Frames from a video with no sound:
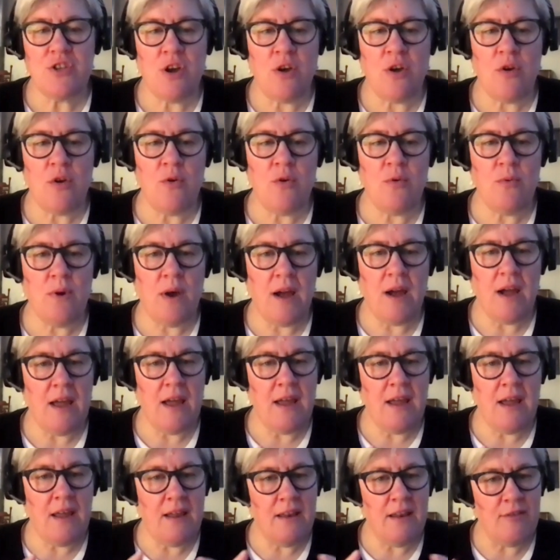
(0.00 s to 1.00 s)
So
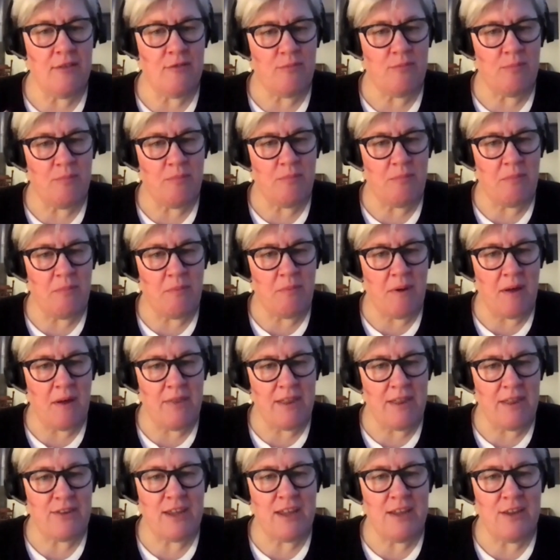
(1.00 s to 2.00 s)
I
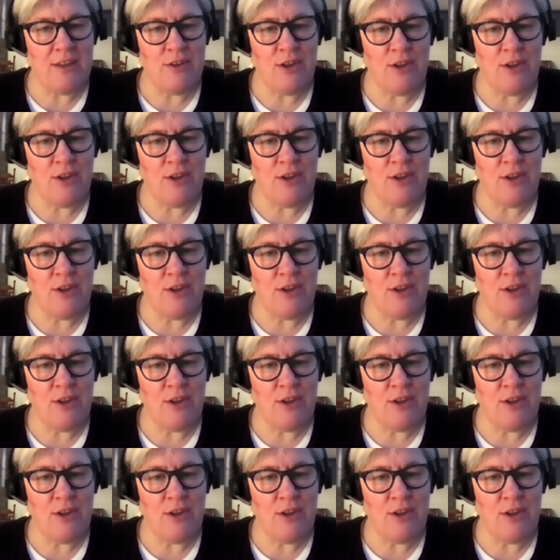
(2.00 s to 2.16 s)
think the